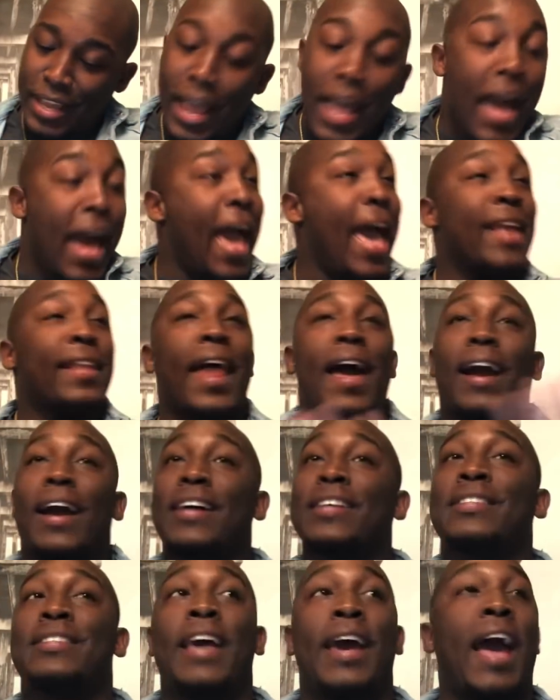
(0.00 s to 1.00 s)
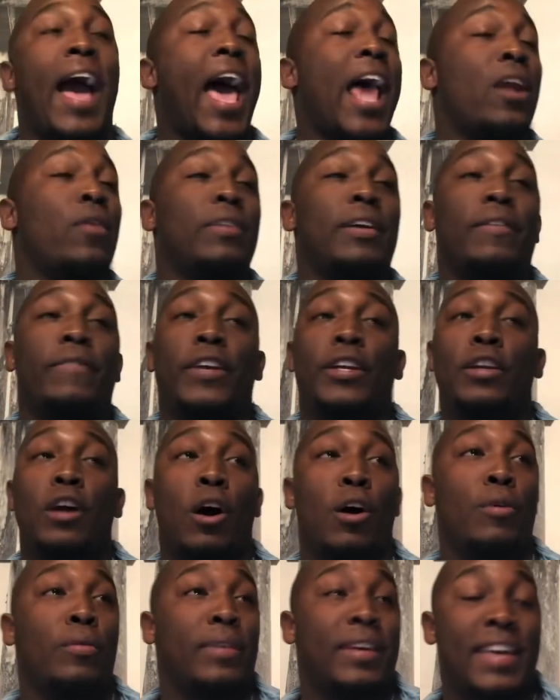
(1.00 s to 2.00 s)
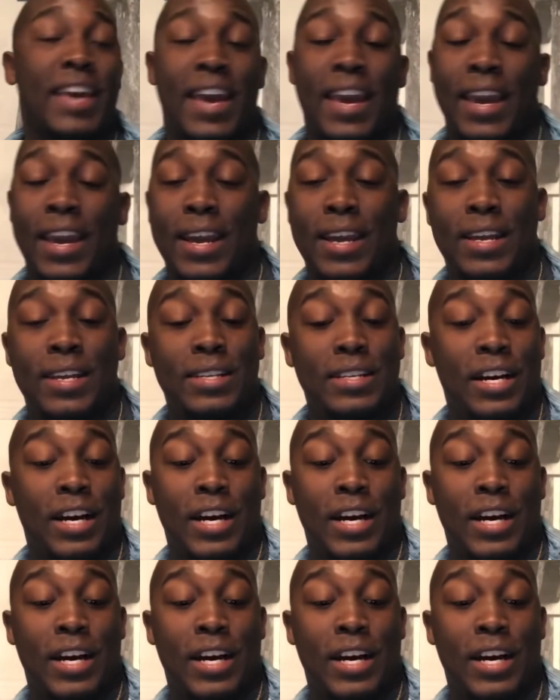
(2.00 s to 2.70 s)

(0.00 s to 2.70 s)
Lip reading: And like I say, I don't even know Kane.